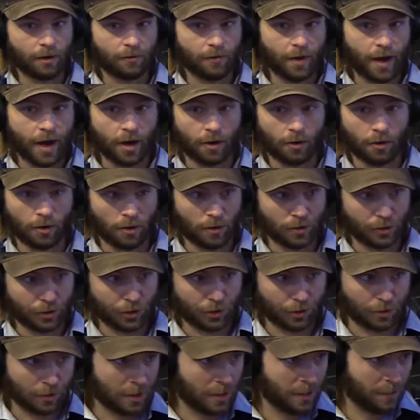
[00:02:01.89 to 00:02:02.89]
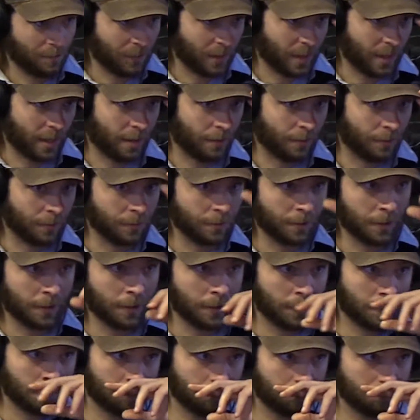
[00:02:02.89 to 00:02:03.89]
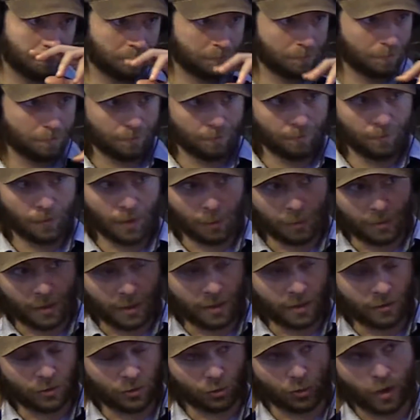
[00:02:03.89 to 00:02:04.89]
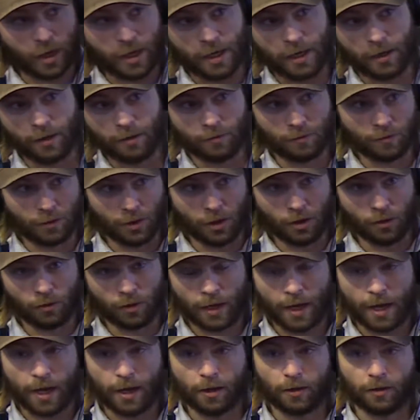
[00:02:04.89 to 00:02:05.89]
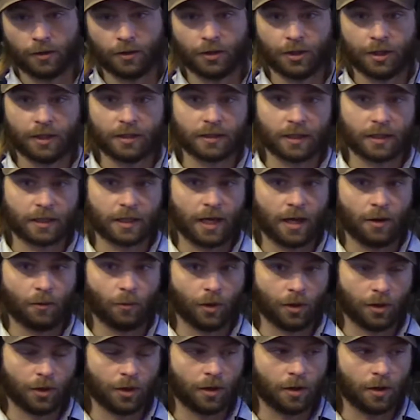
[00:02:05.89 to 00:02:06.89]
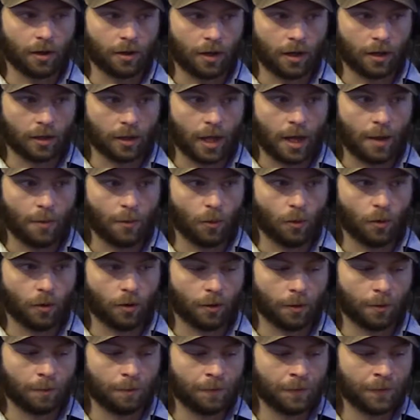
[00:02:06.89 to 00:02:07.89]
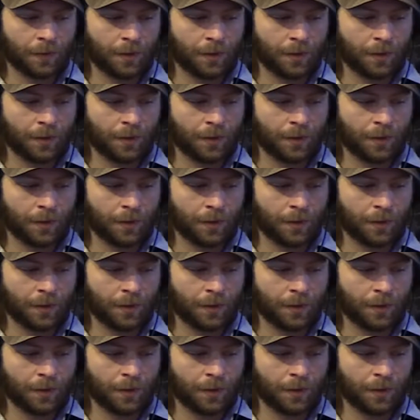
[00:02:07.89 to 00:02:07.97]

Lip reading: of agriculture and begin trading, cattle and things like that with a lot more